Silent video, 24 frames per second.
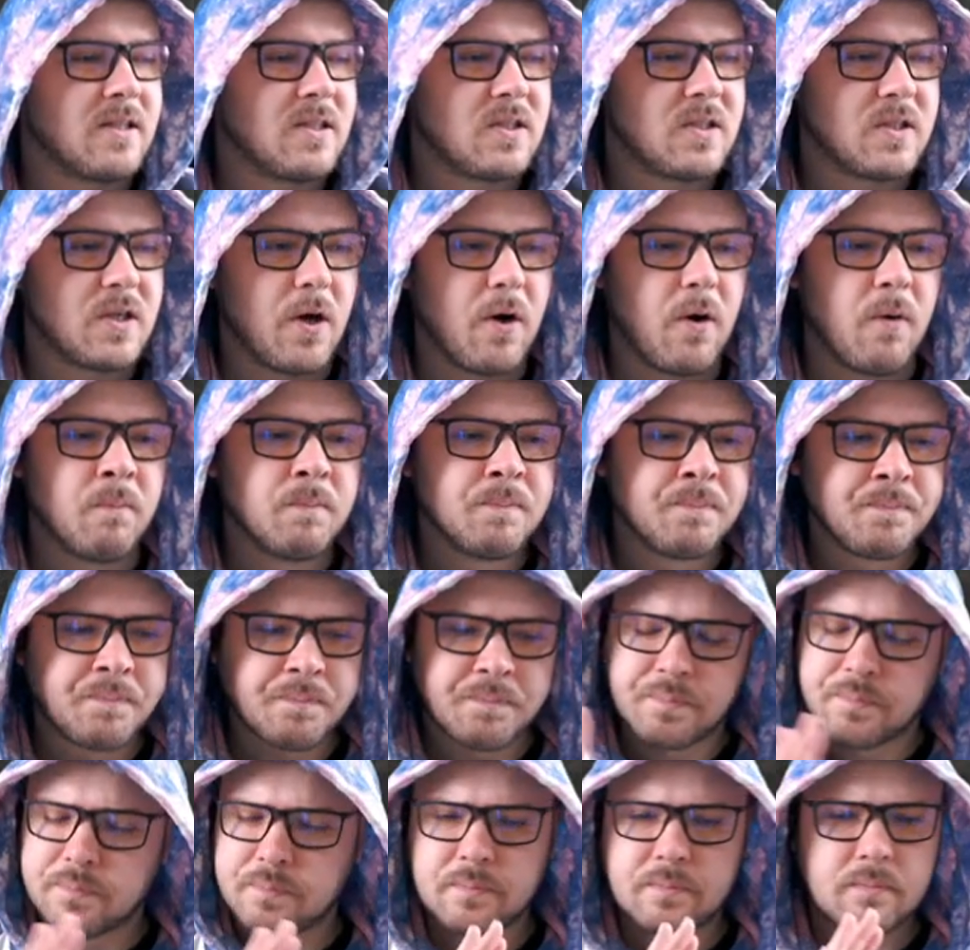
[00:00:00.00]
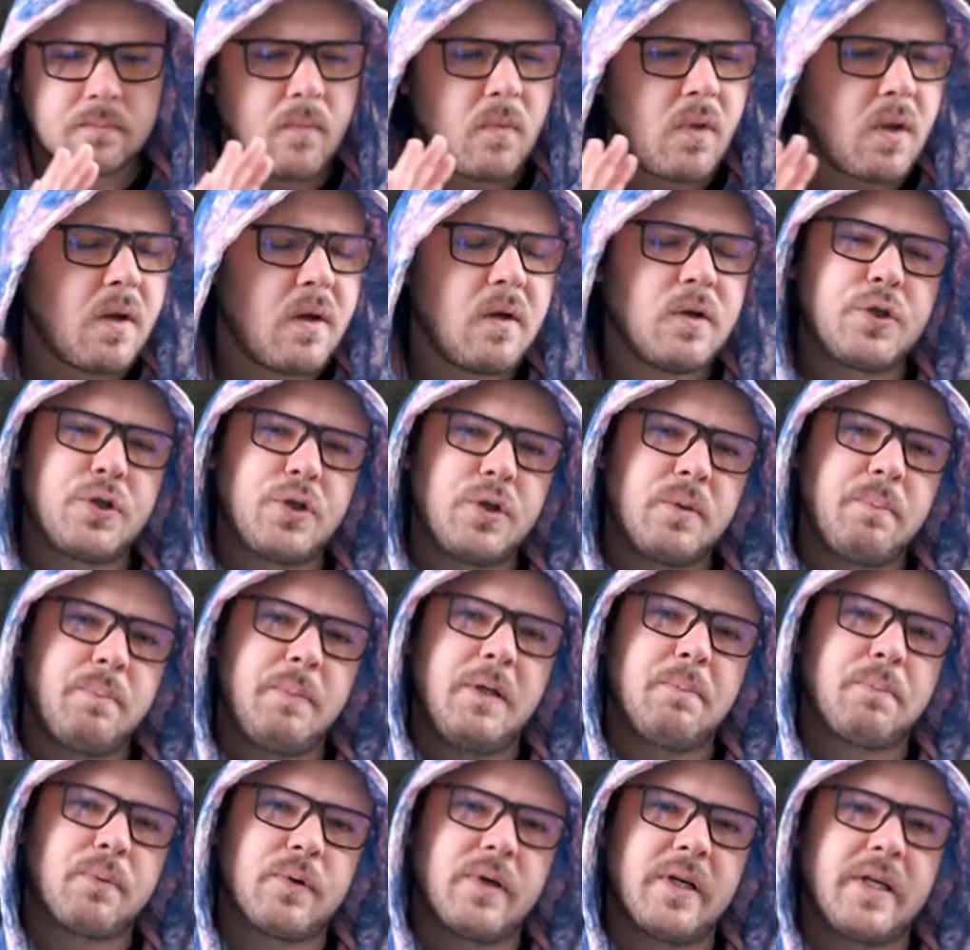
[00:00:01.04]
So should
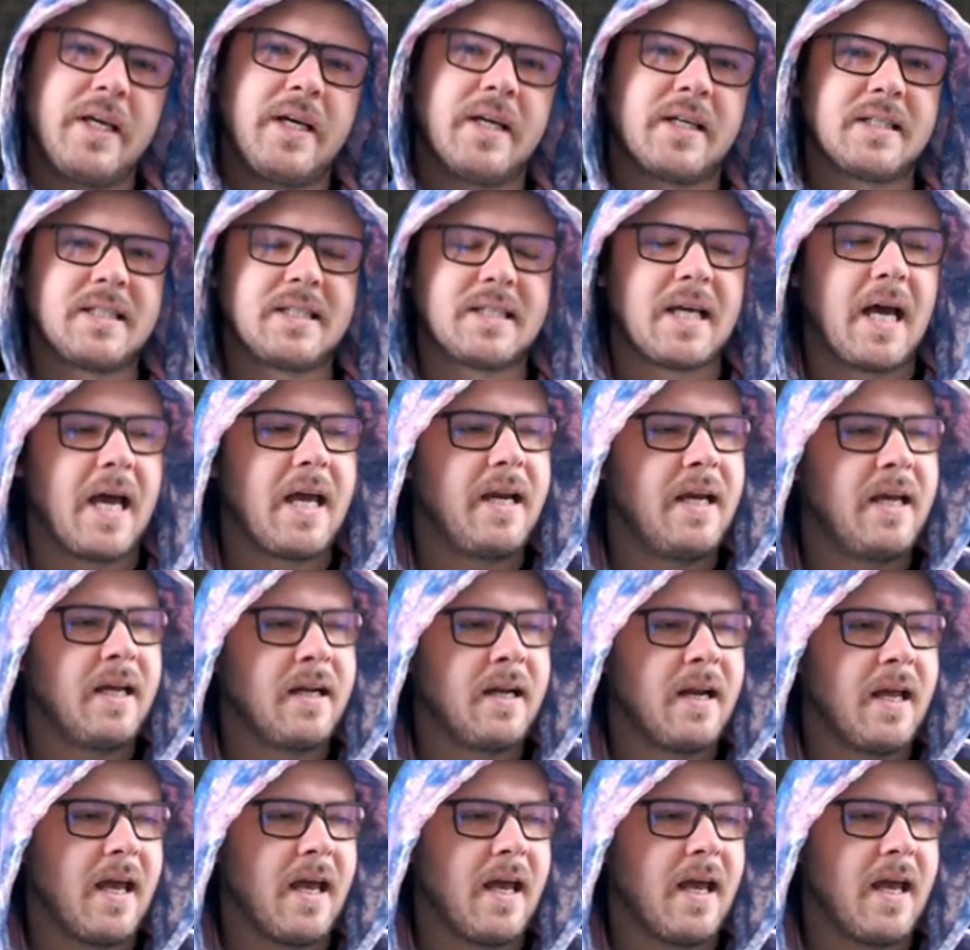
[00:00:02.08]
be pretty exciting,